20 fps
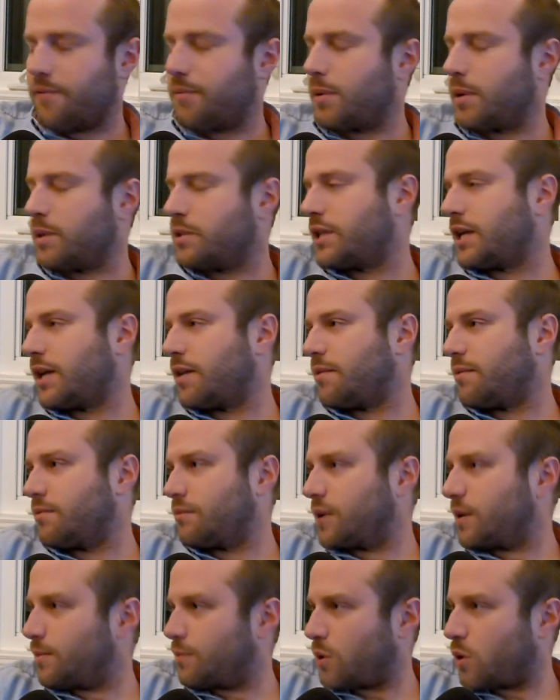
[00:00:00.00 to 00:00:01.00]
about
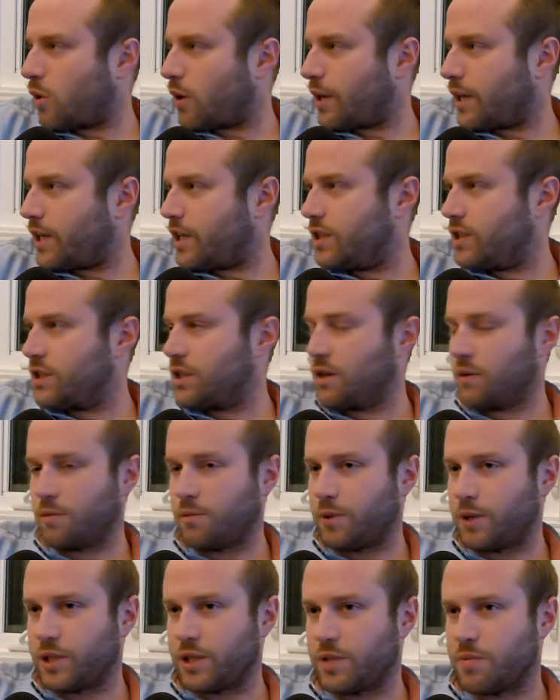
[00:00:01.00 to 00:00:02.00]
10 employees,
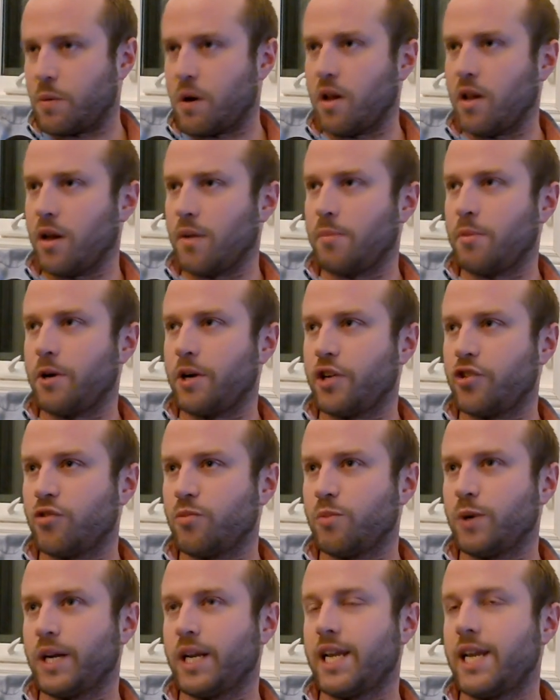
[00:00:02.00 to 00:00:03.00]
pretty small
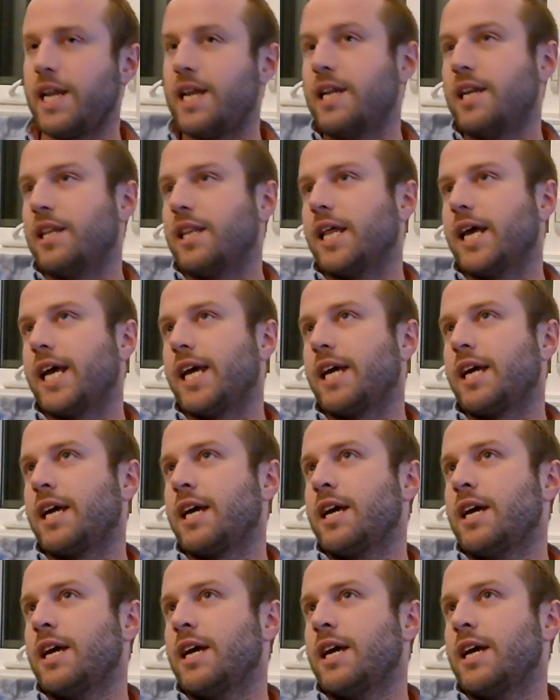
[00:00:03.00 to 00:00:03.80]
operation, but he needed like